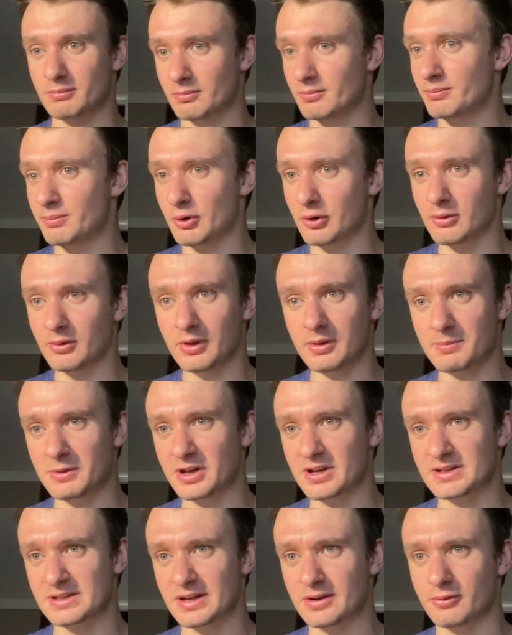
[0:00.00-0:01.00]
Partly
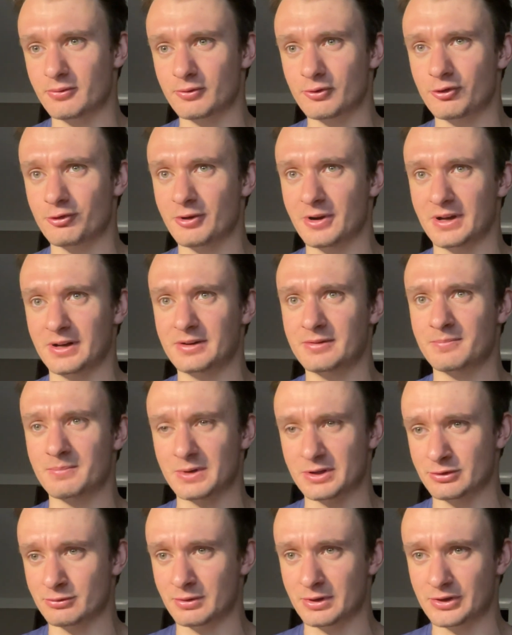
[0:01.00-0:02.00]
because I don't train as
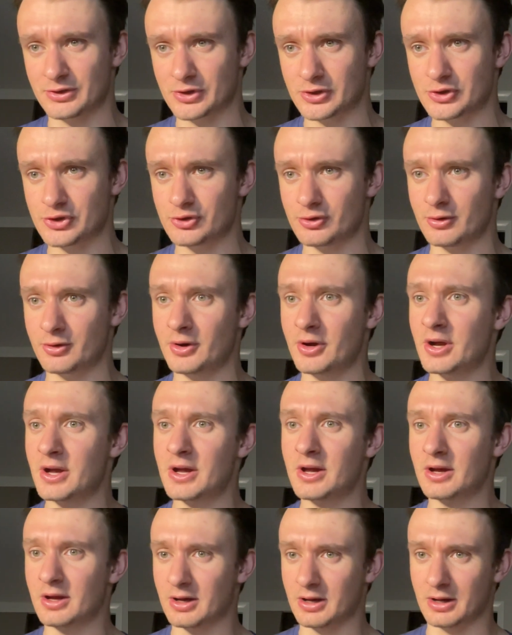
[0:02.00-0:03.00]
well as I should,
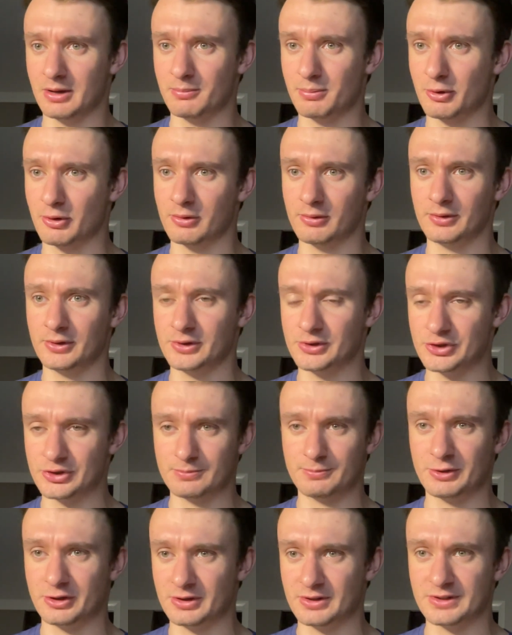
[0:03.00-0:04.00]
and partly just
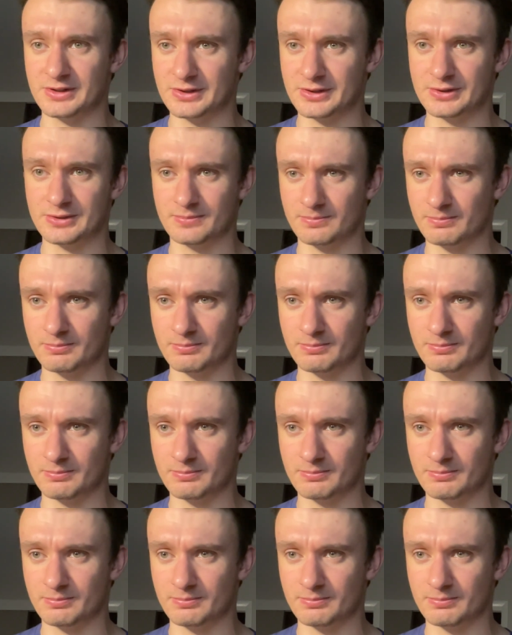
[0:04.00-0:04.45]
because